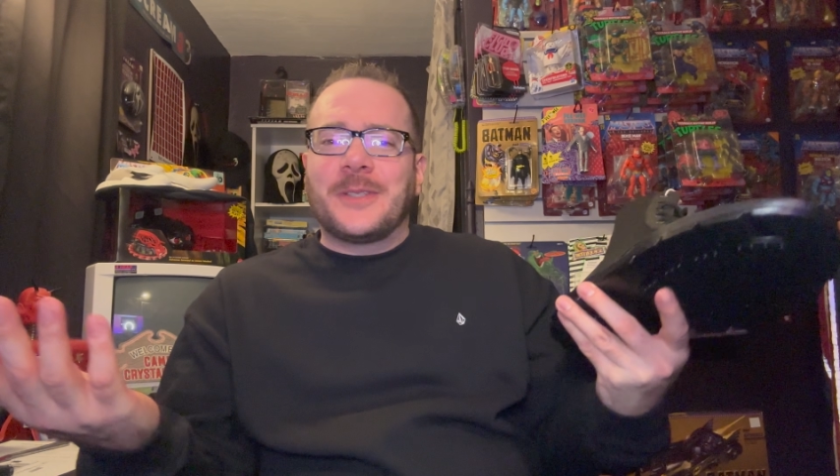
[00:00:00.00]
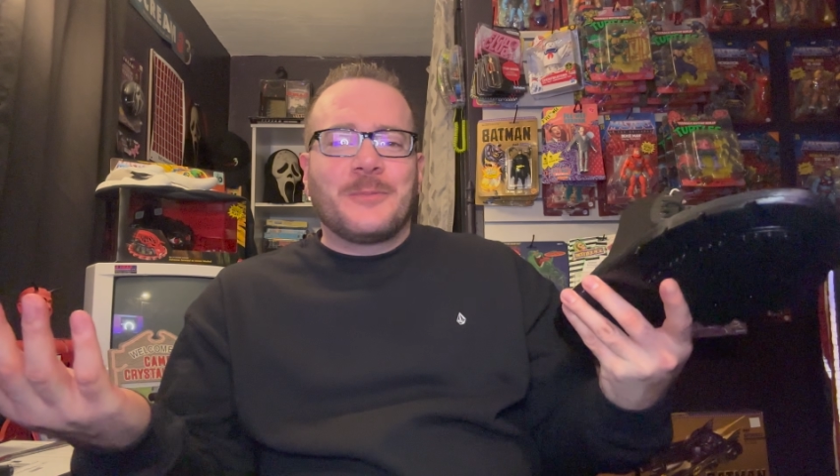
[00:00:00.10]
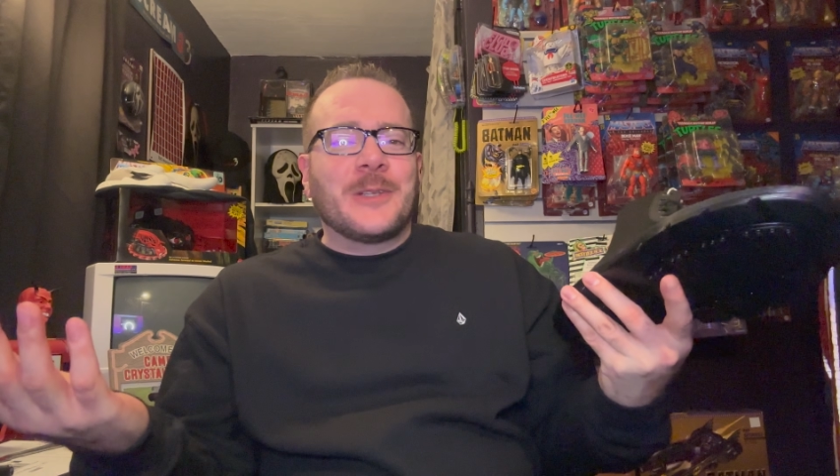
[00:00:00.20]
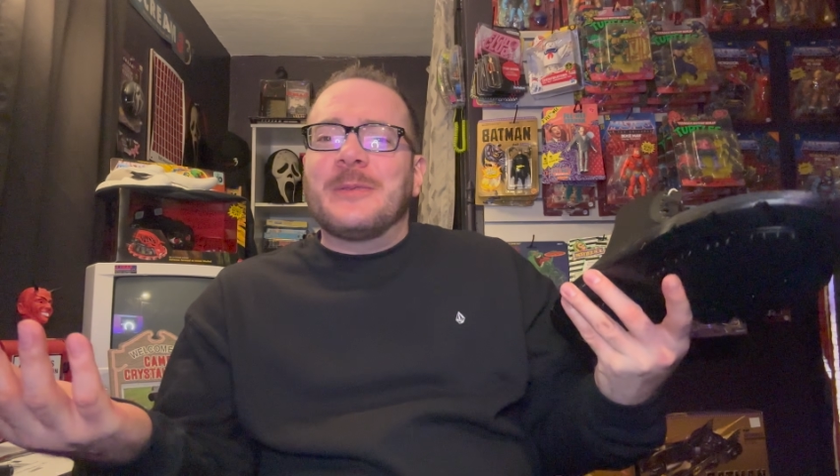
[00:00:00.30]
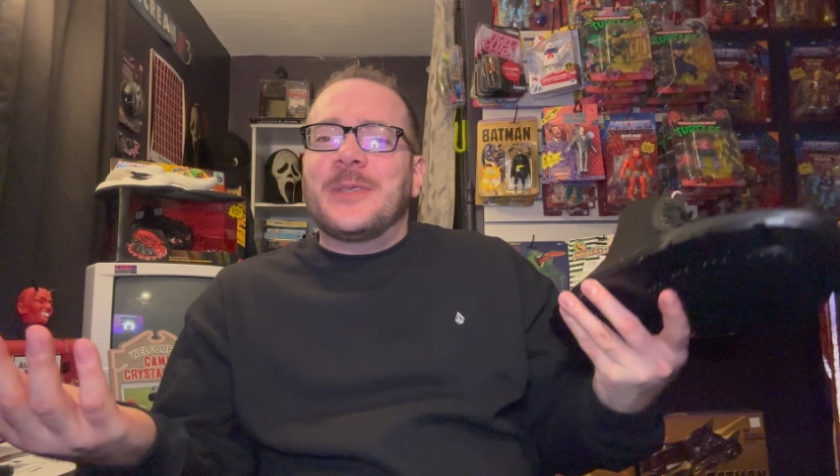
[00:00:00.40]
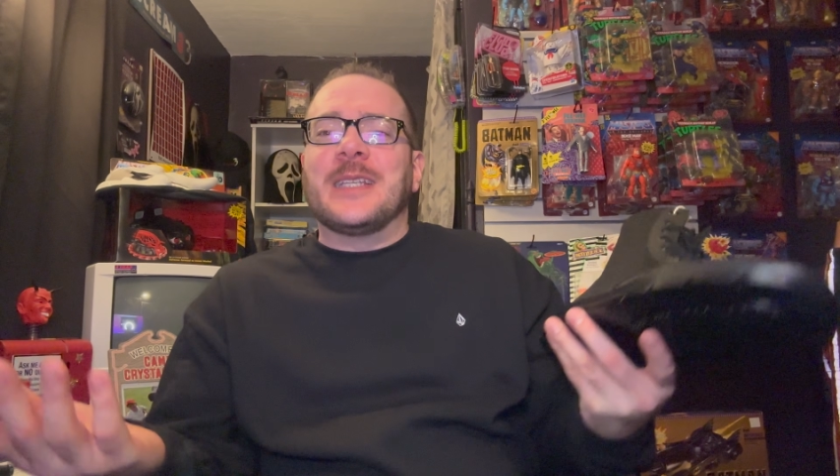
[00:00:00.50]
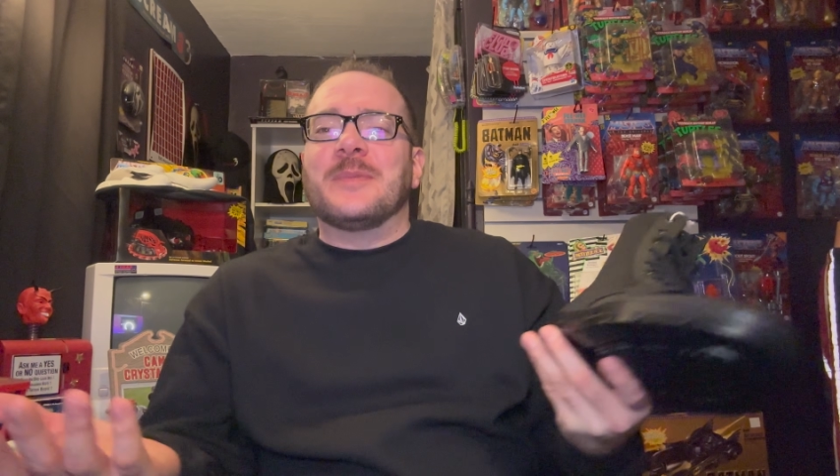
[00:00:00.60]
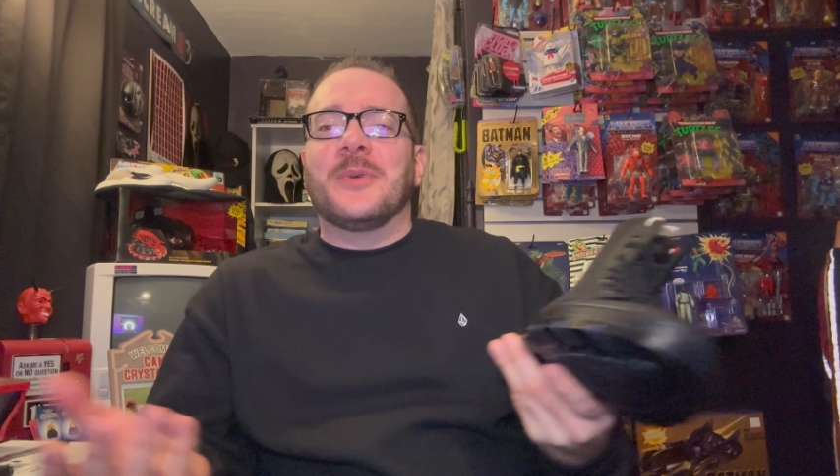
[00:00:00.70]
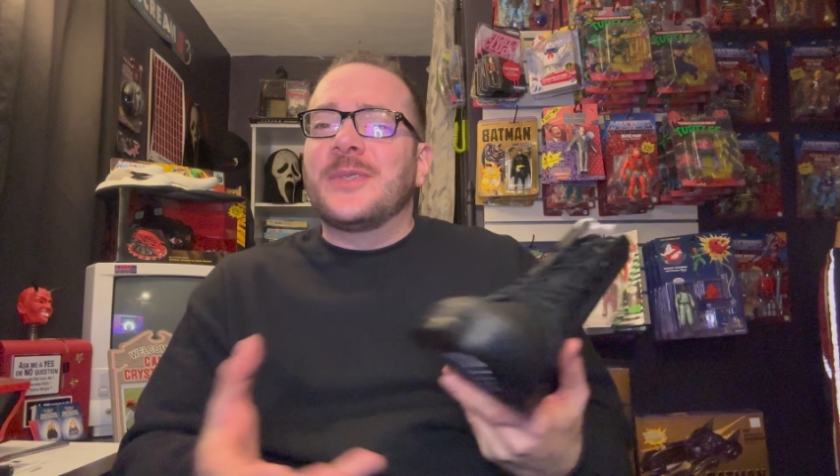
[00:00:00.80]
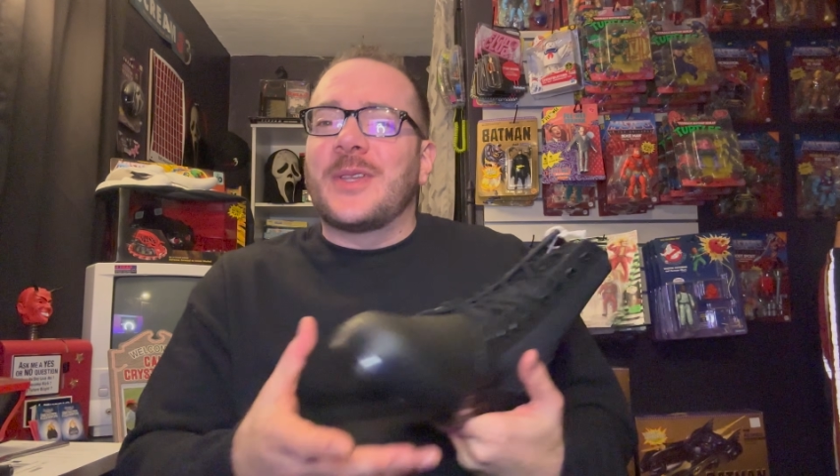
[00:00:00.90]
what's with these
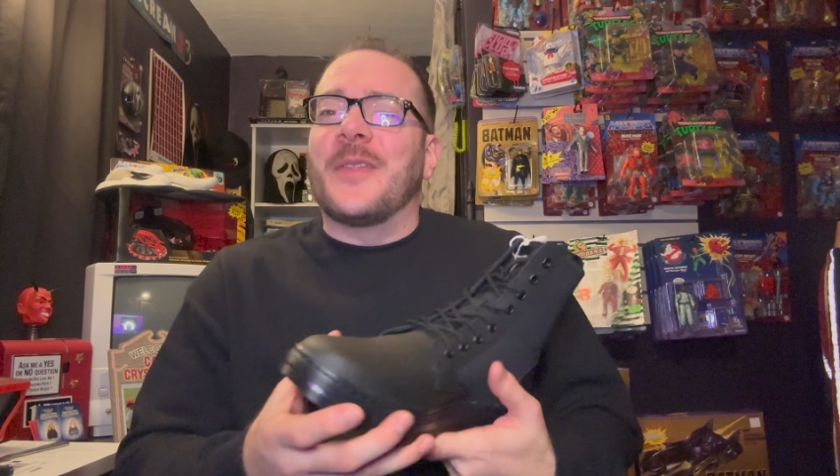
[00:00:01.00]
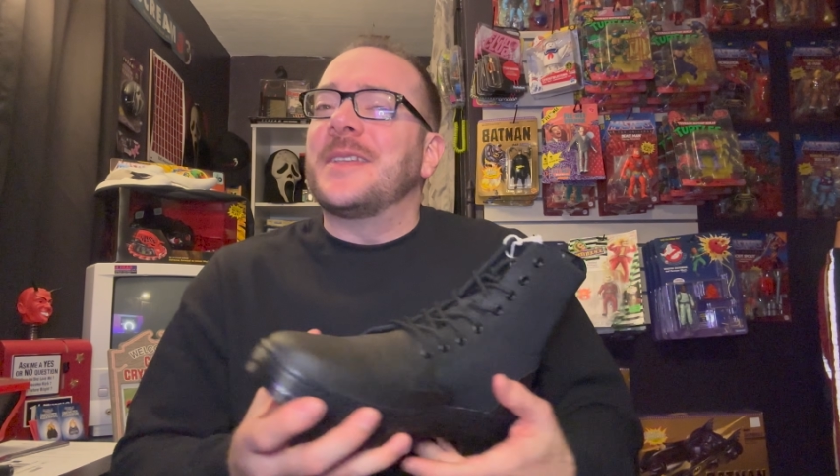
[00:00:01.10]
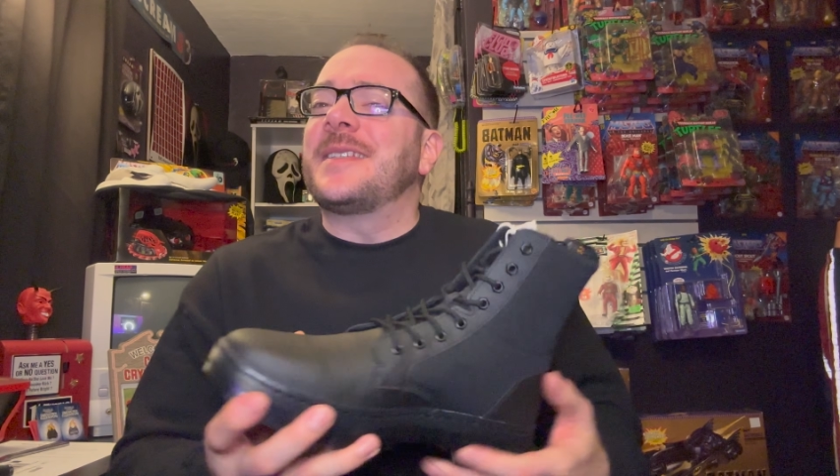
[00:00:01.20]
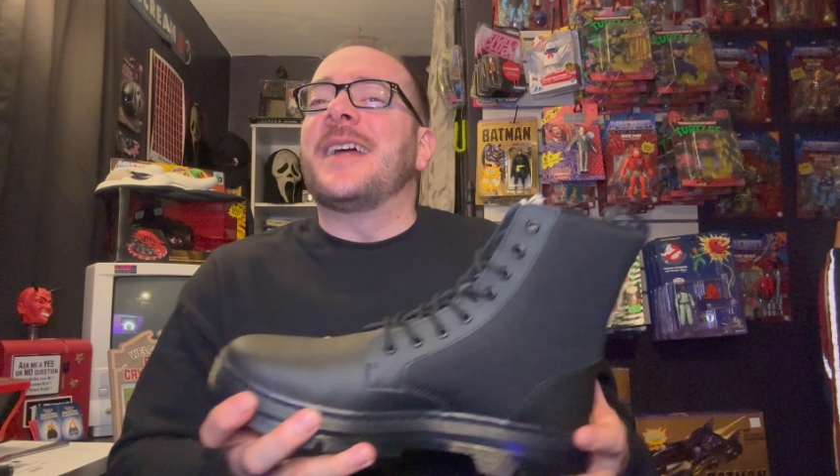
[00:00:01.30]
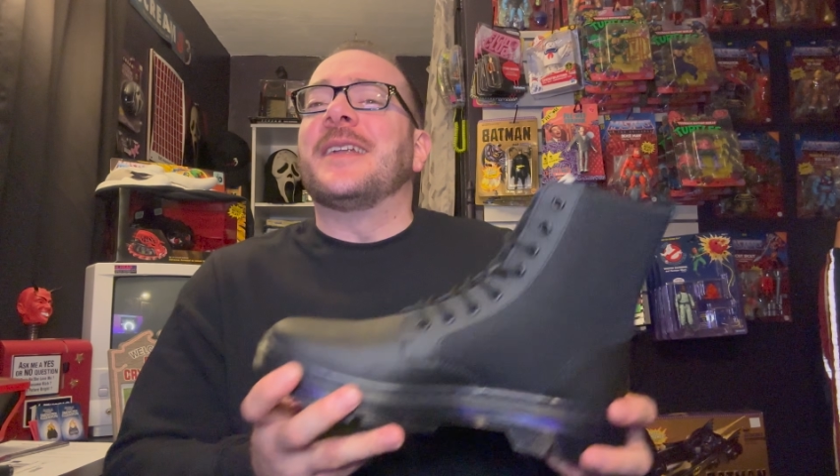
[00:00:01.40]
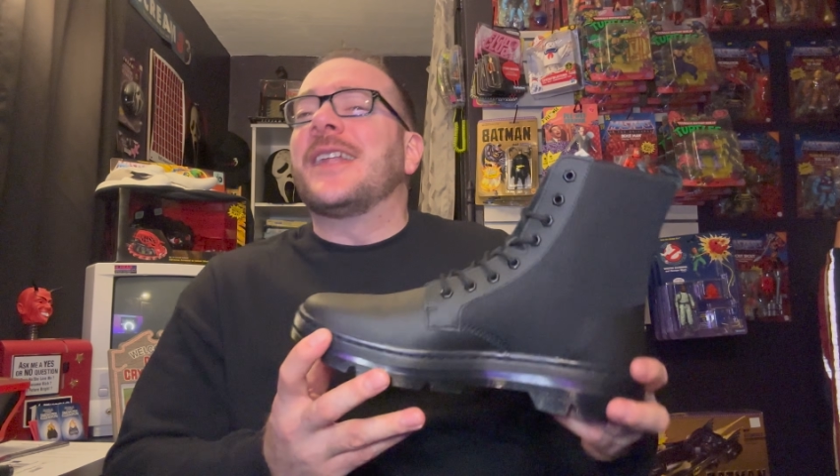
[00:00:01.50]
boots all of a sudden?